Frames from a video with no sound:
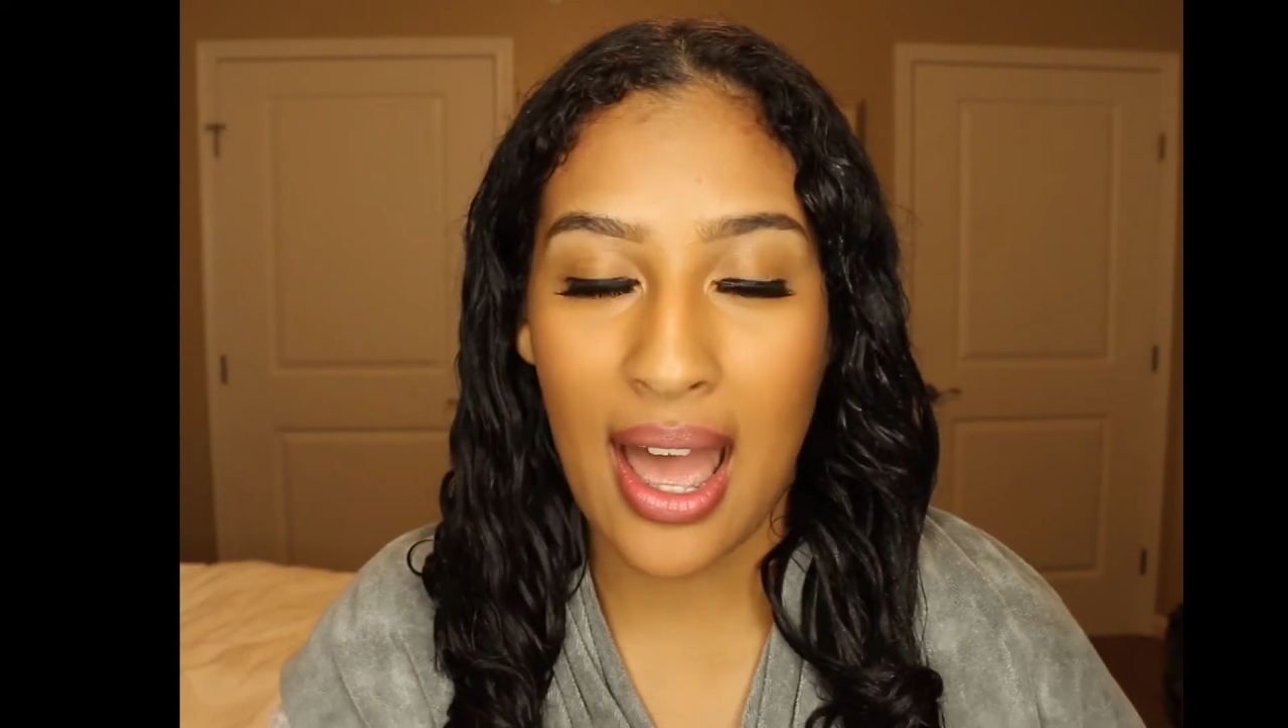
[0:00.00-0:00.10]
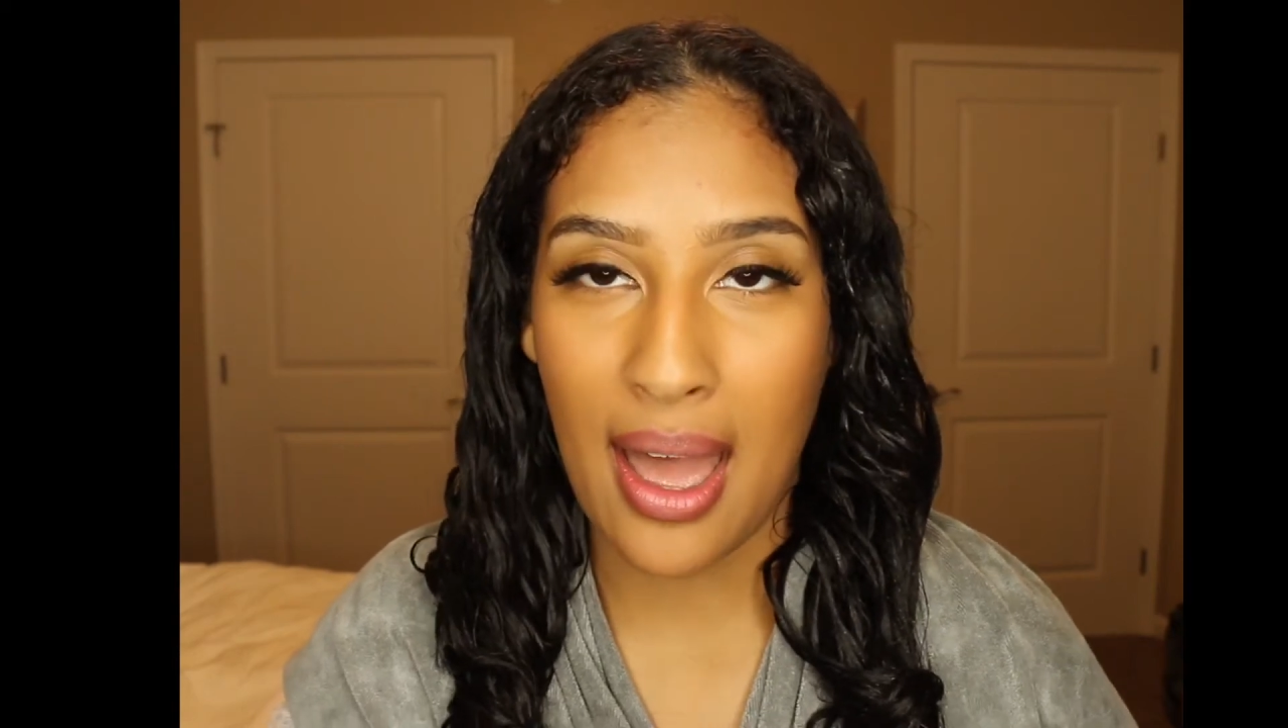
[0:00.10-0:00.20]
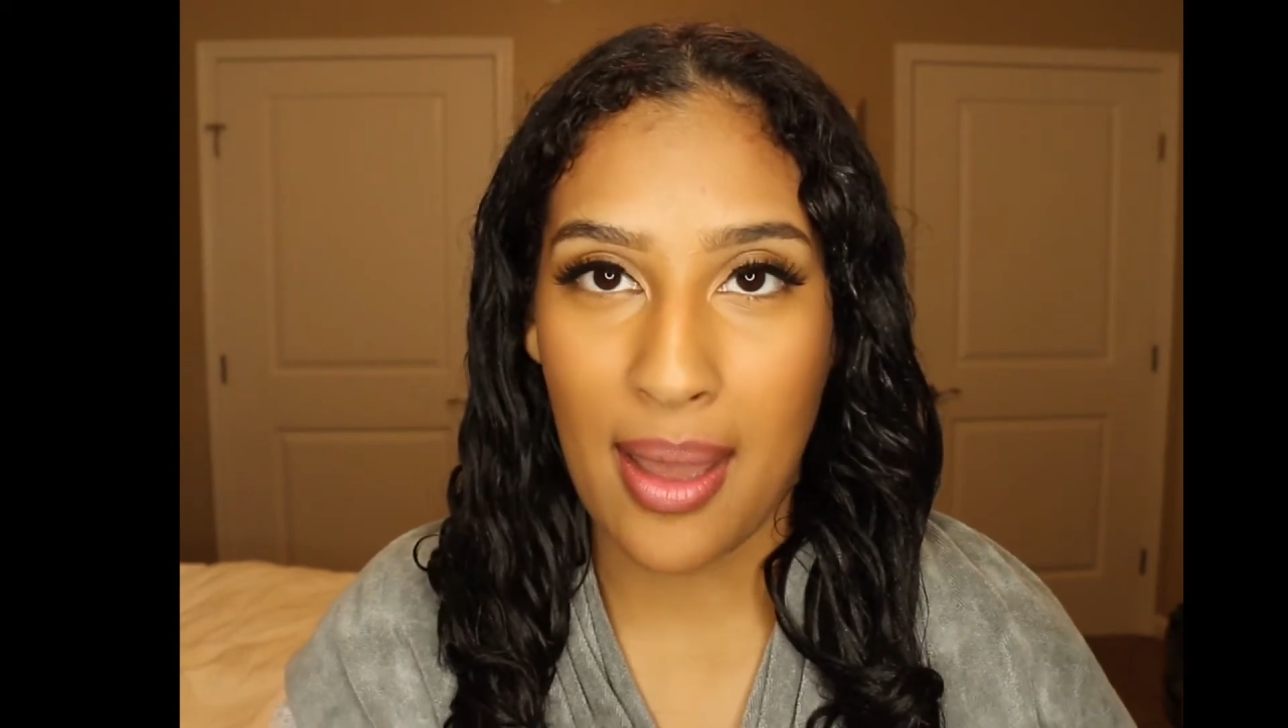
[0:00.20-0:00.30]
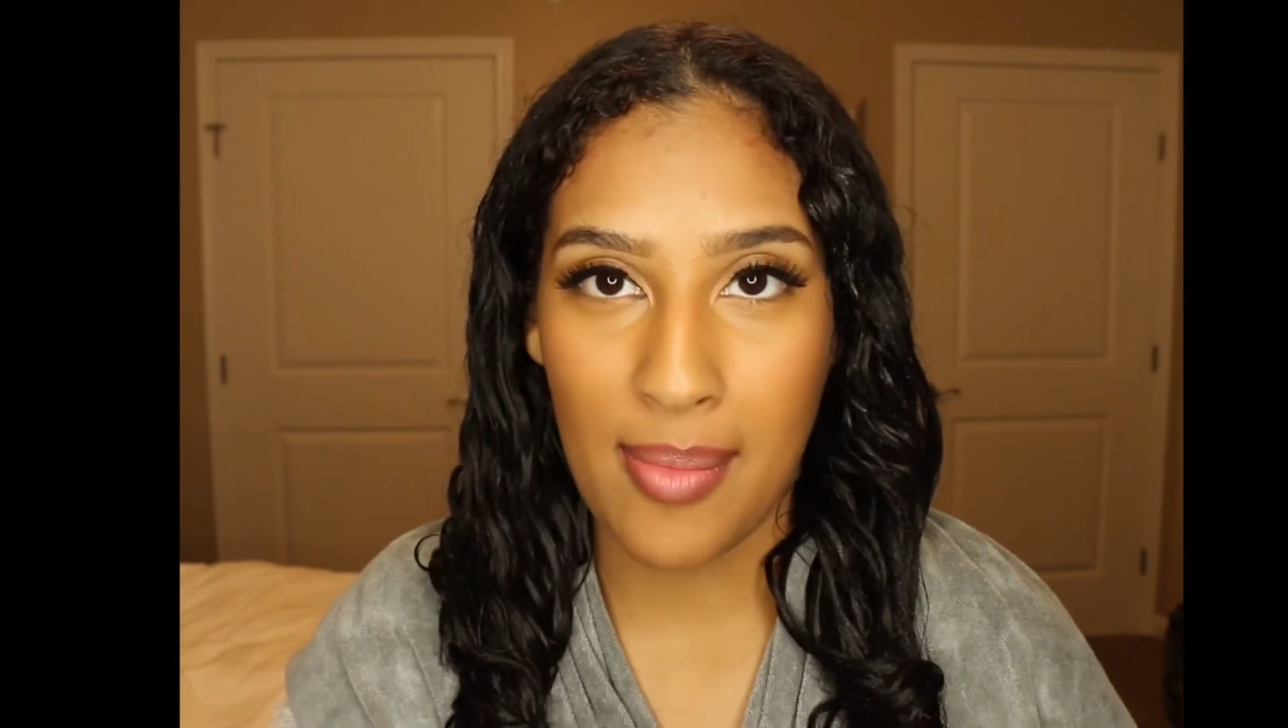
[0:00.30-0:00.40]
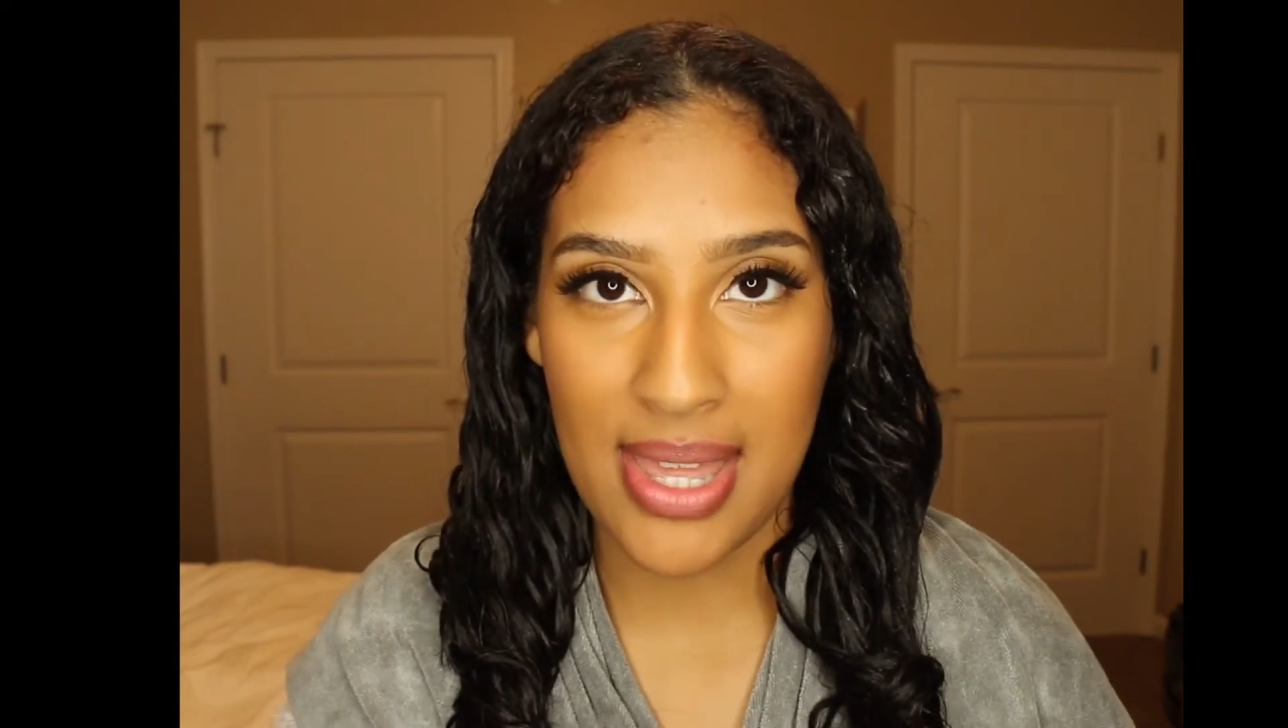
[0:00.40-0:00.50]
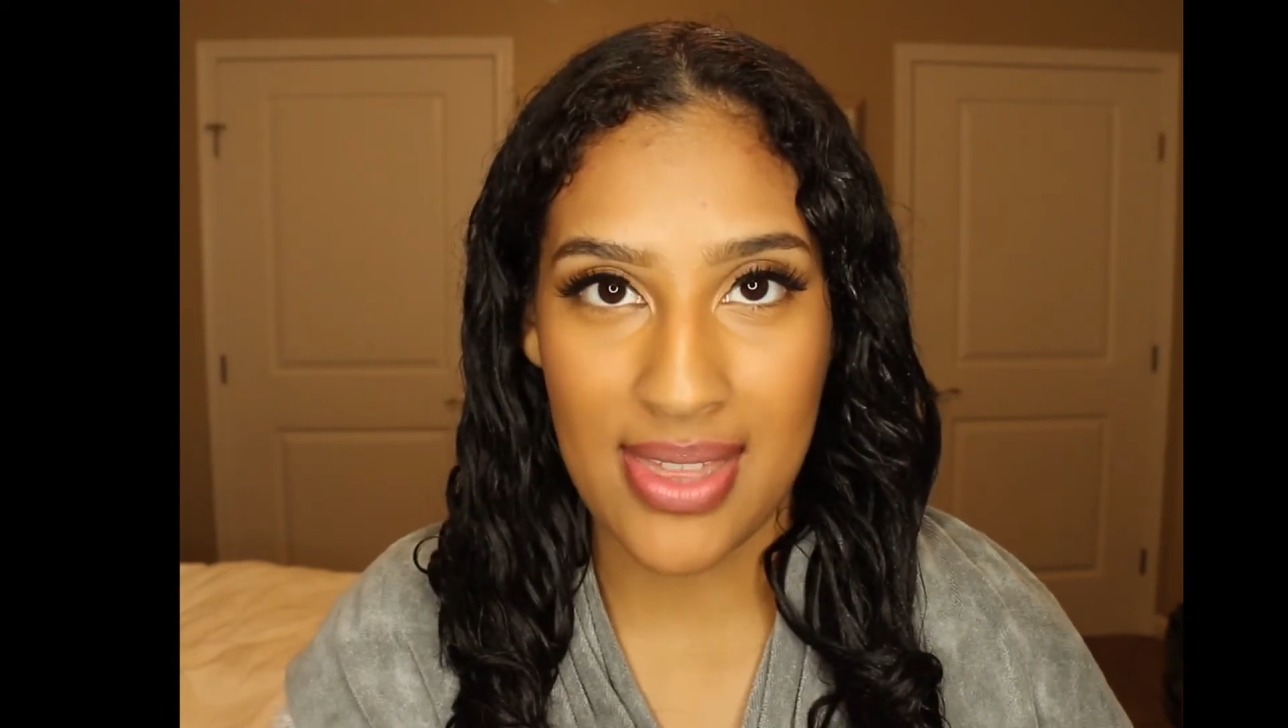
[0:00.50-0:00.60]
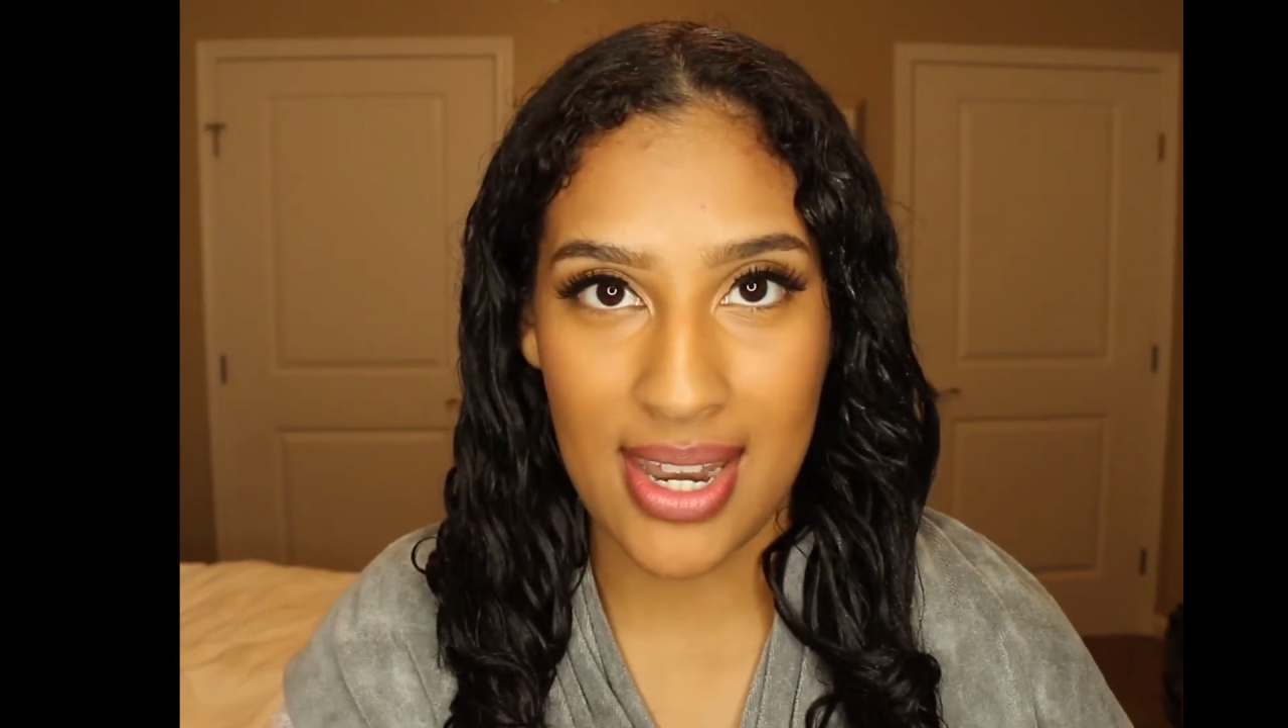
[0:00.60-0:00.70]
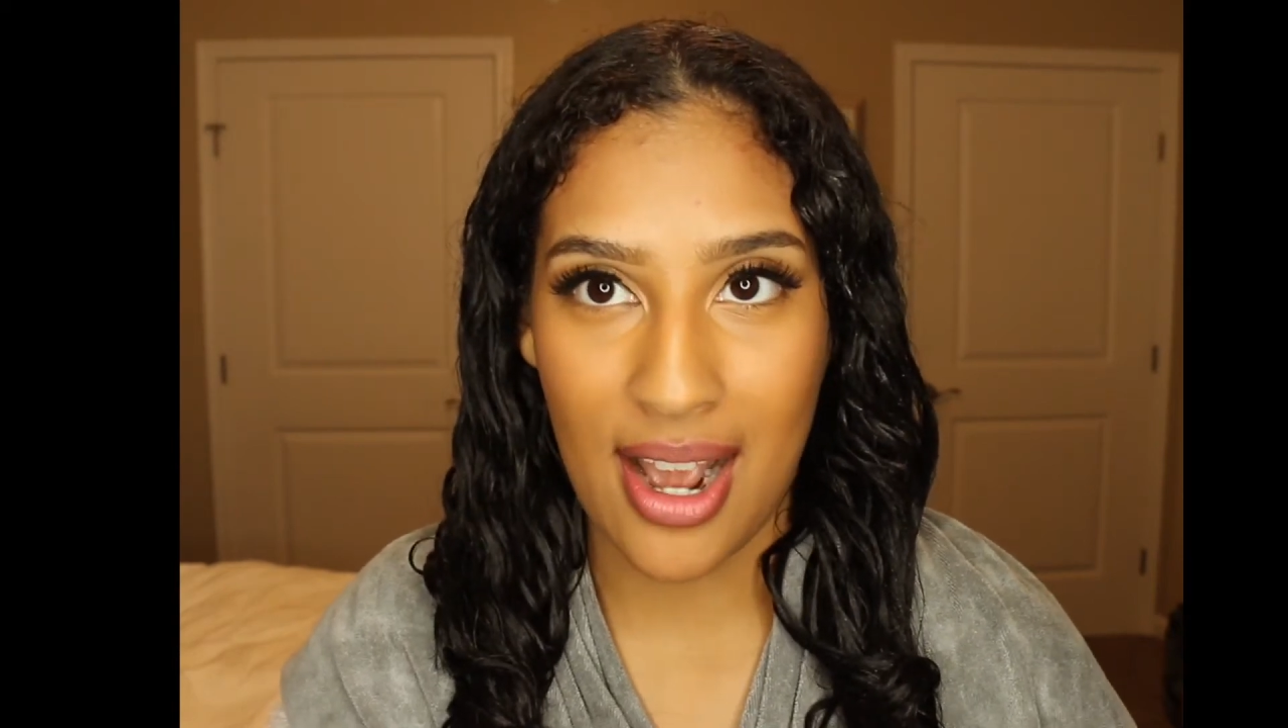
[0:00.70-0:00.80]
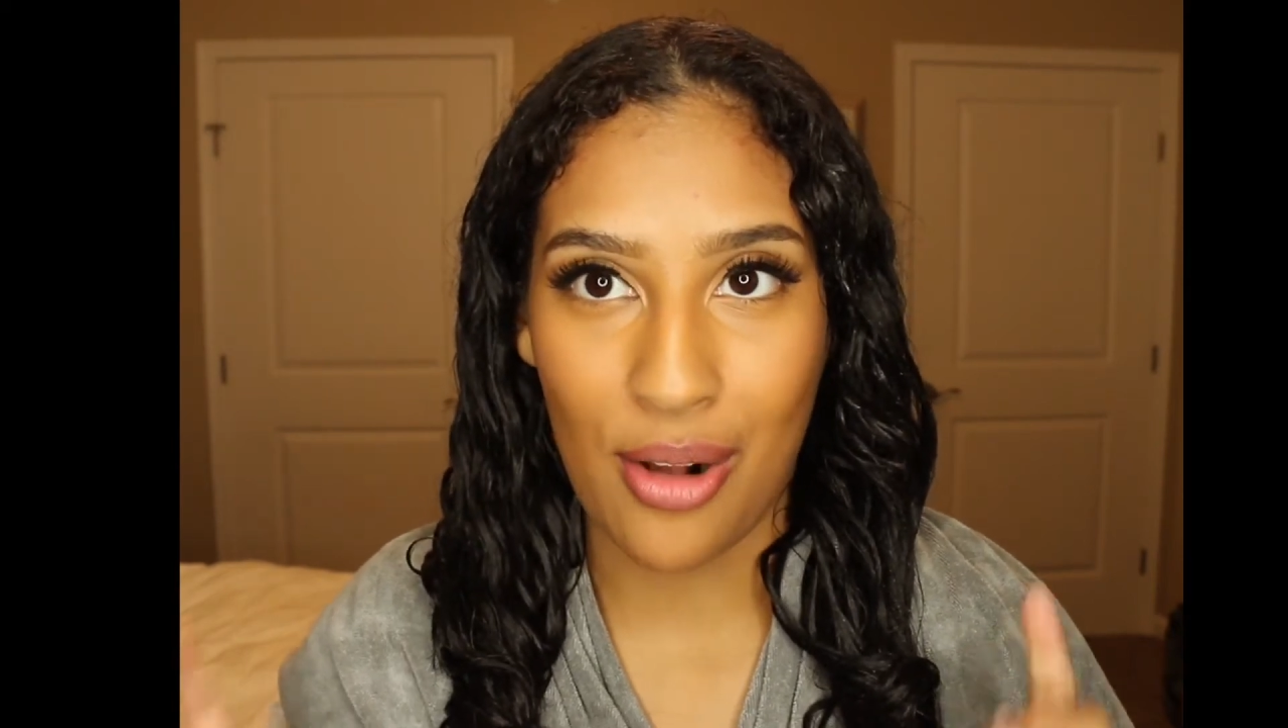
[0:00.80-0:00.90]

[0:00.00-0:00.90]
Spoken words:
and then